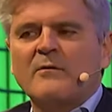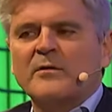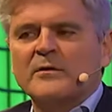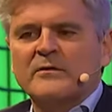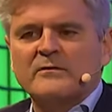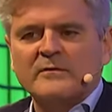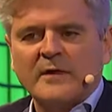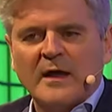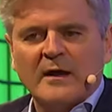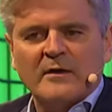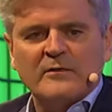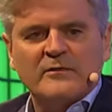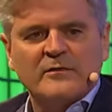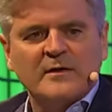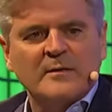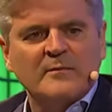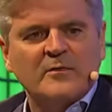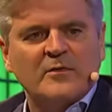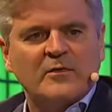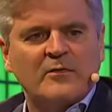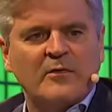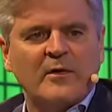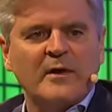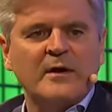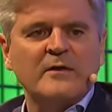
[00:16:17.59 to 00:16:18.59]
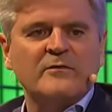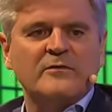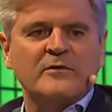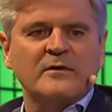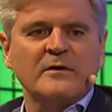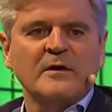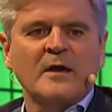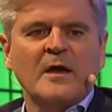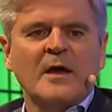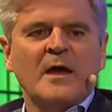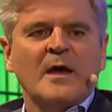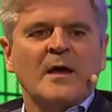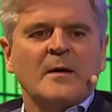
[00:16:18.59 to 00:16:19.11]
Which now seems crazy,
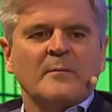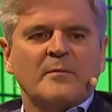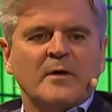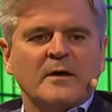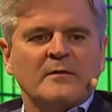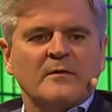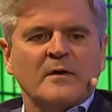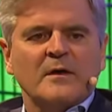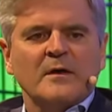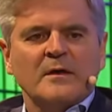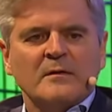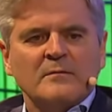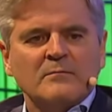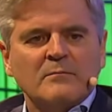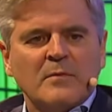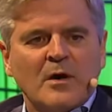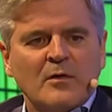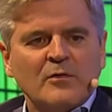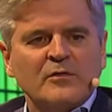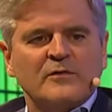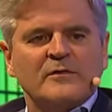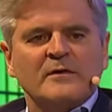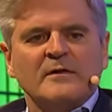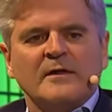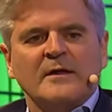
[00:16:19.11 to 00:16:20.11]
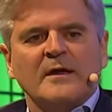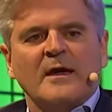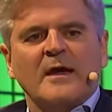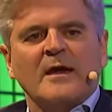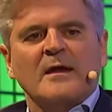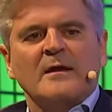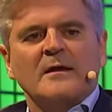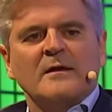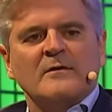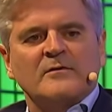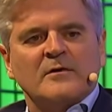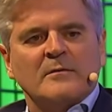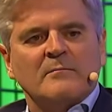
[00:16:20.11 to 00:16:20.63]
but in most of the
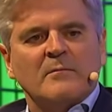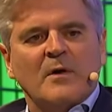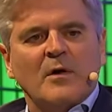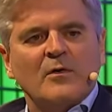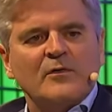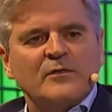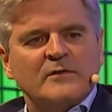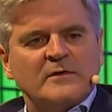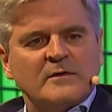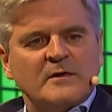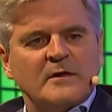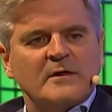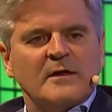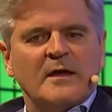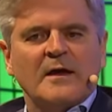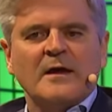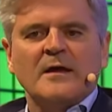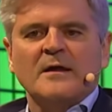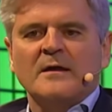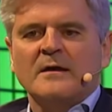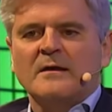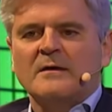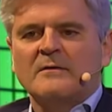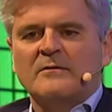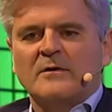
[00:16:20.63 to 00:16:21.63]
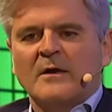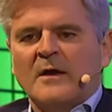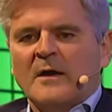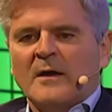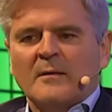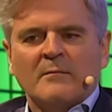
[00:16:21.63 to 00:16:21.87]
80s and most of the 90s,